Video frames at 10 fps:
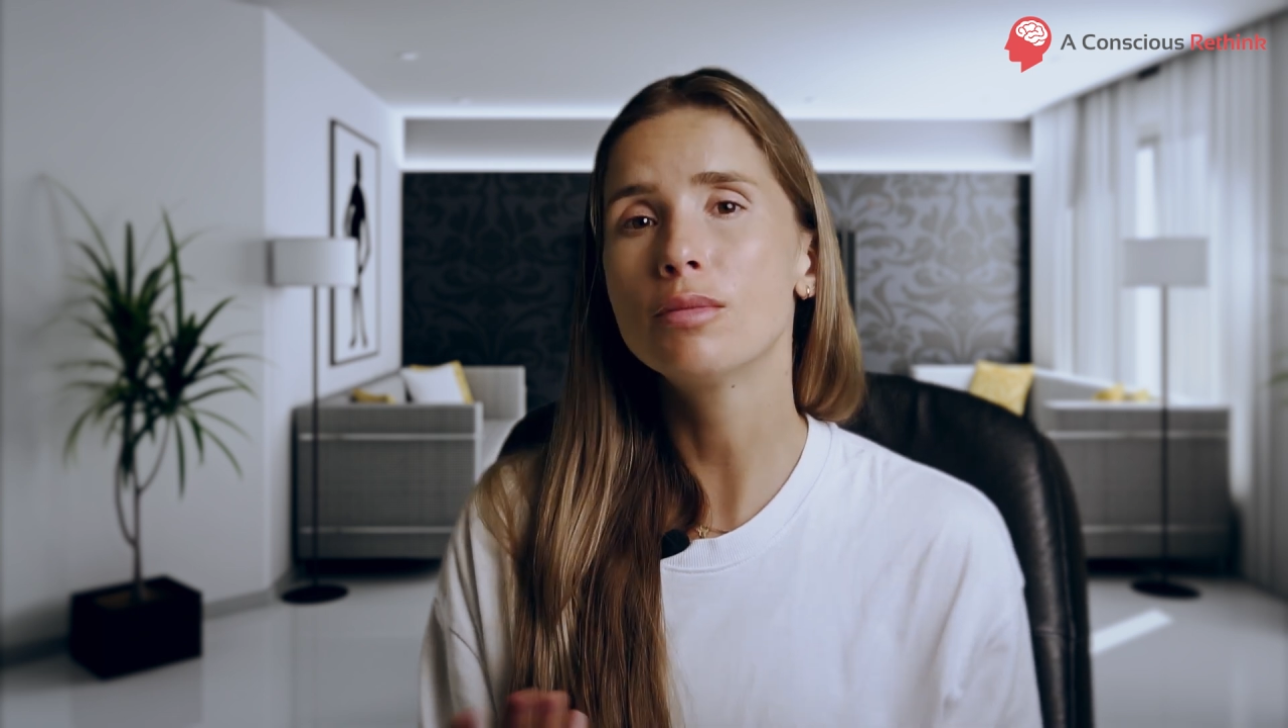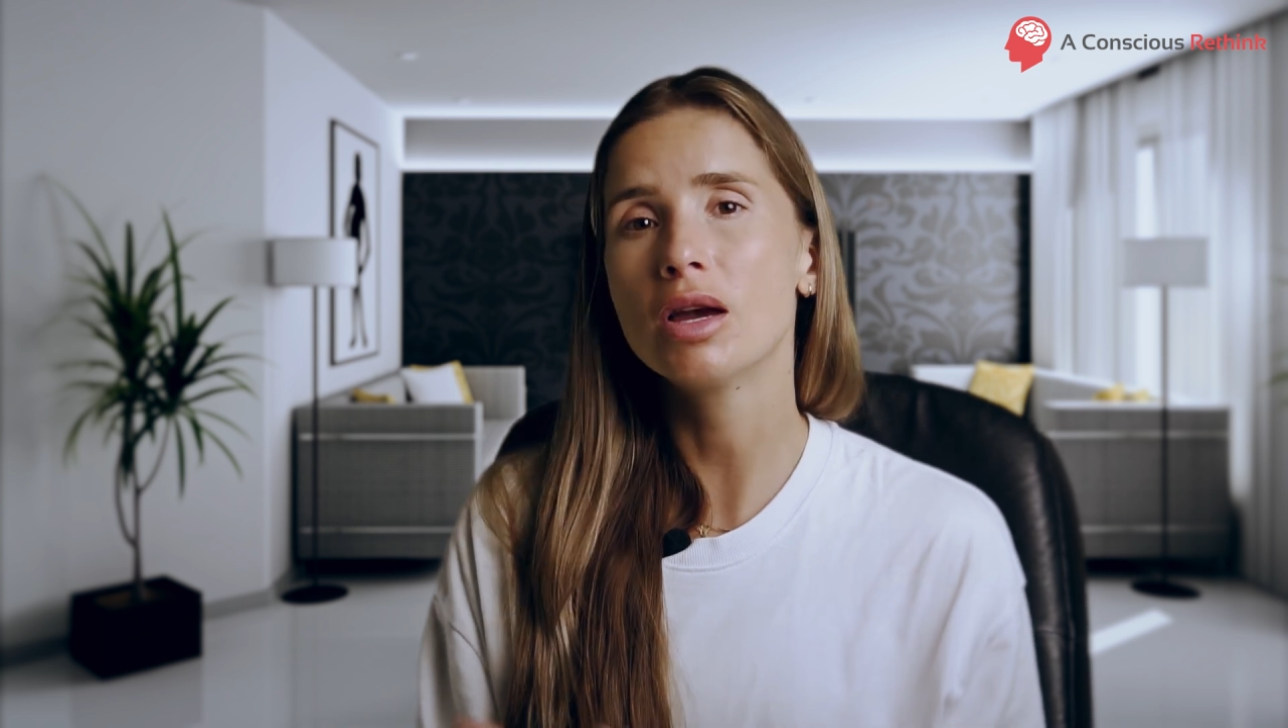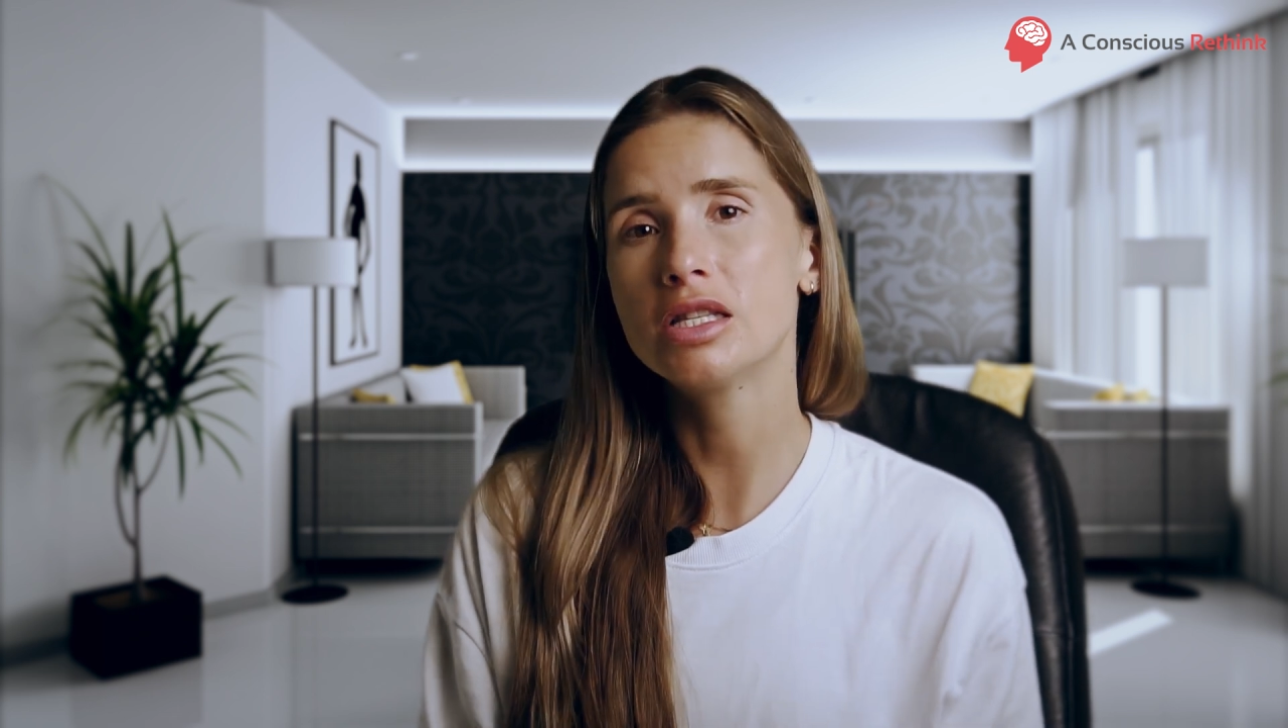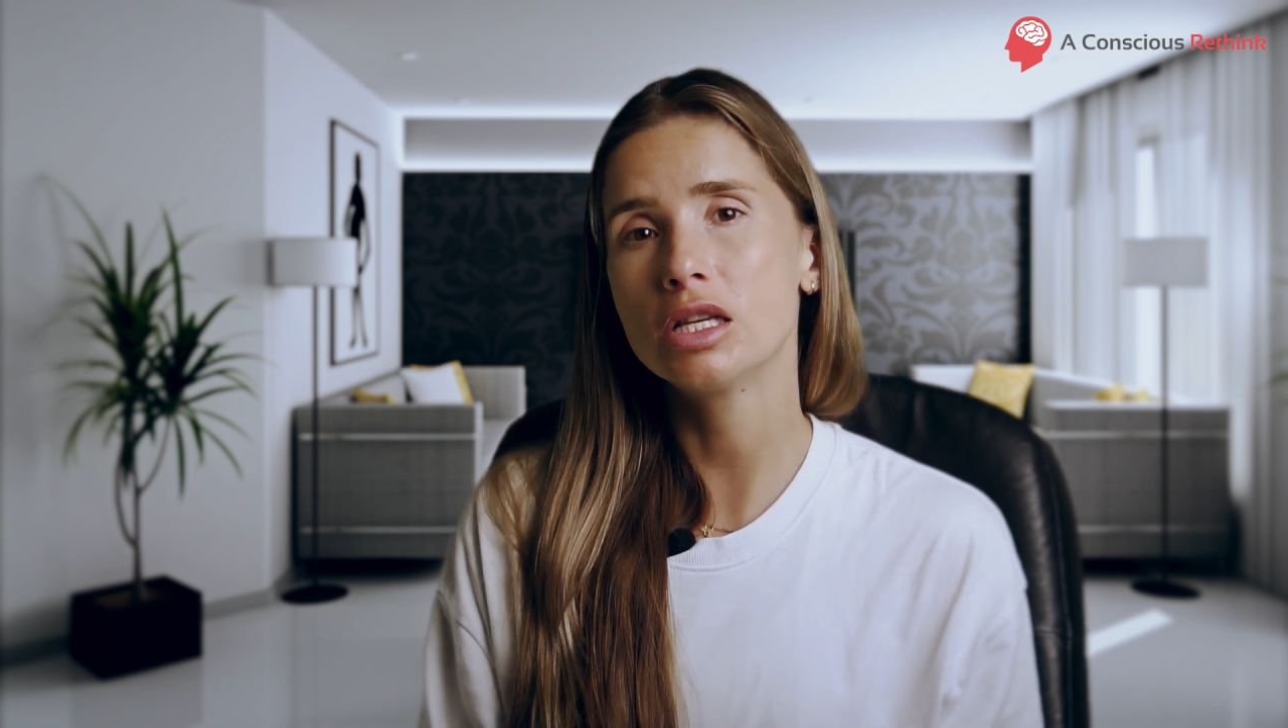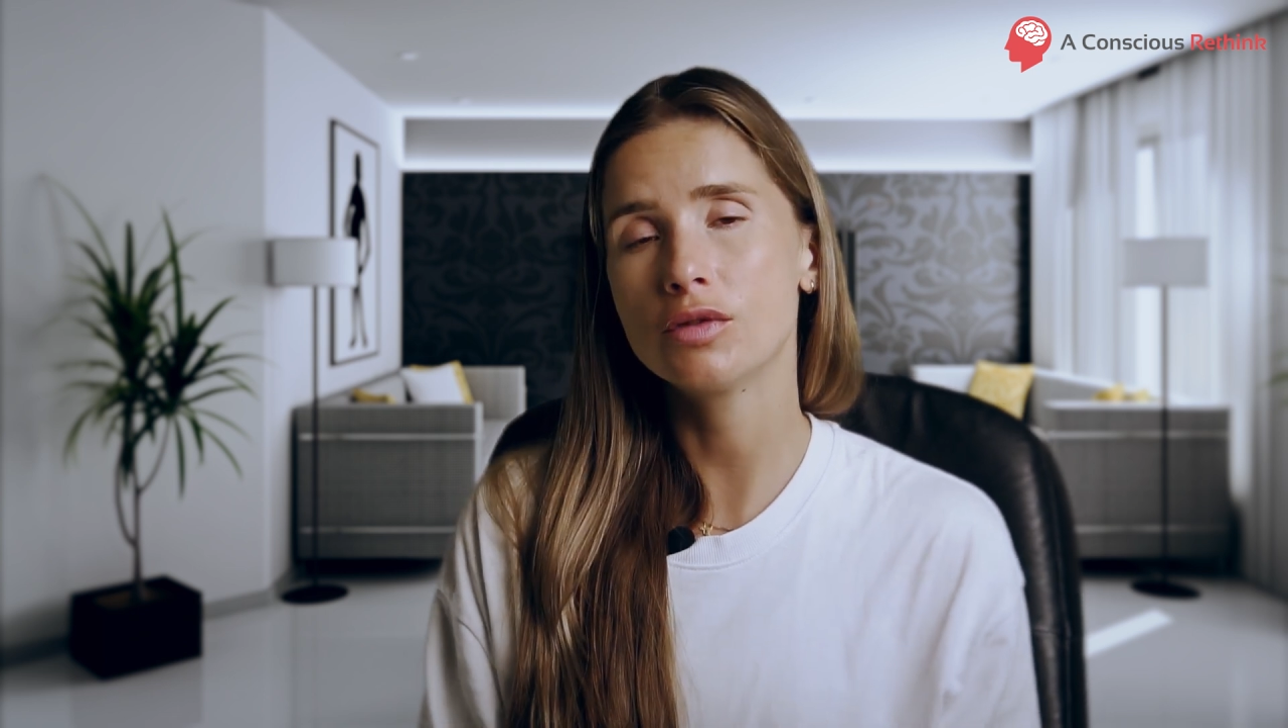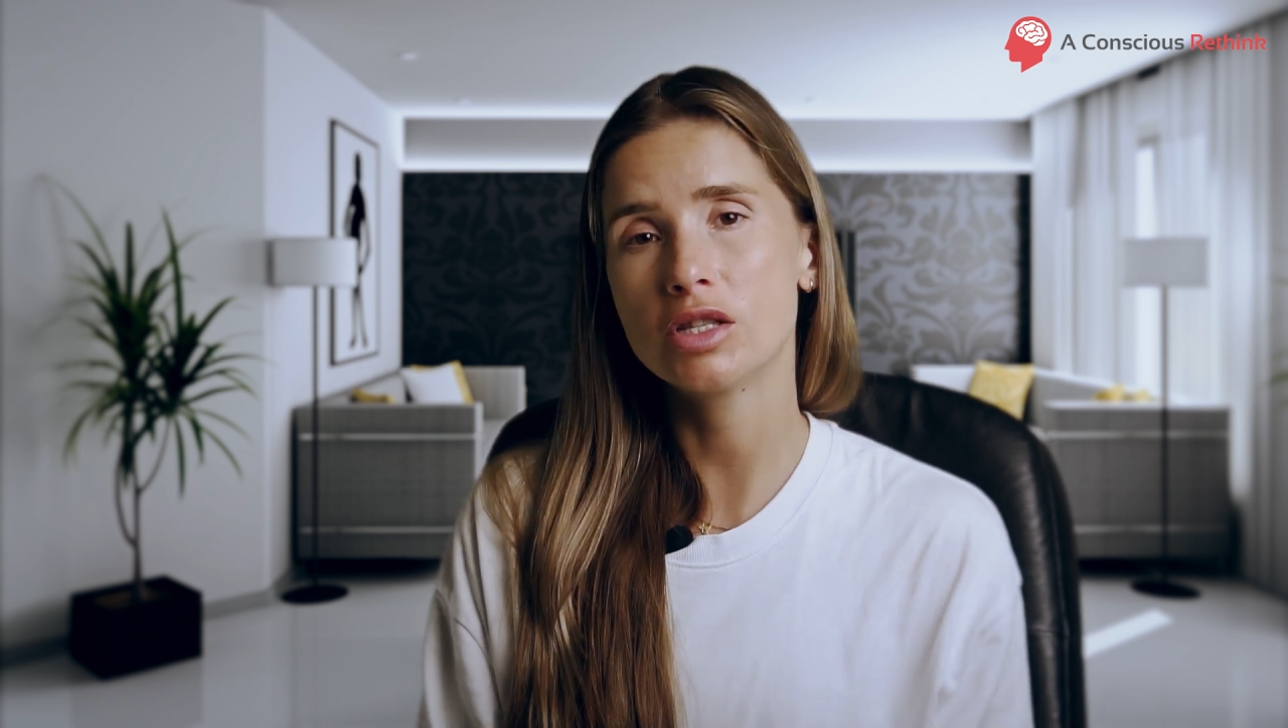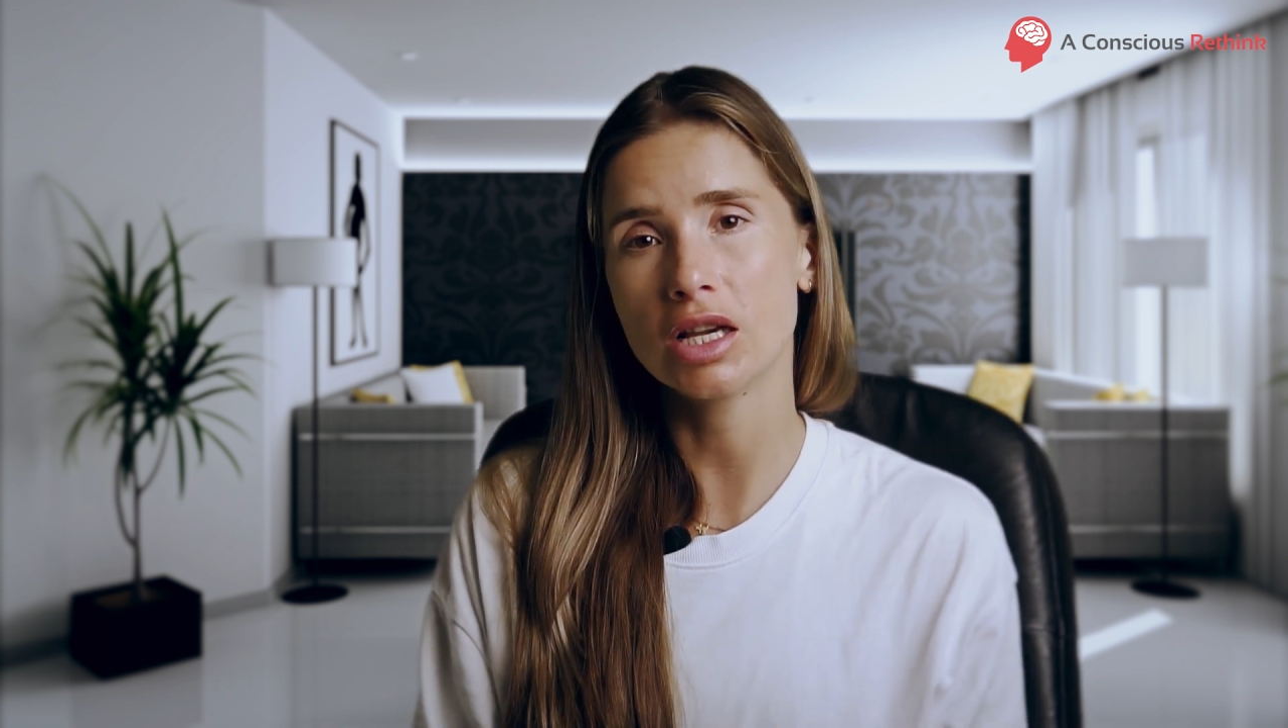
are my tips for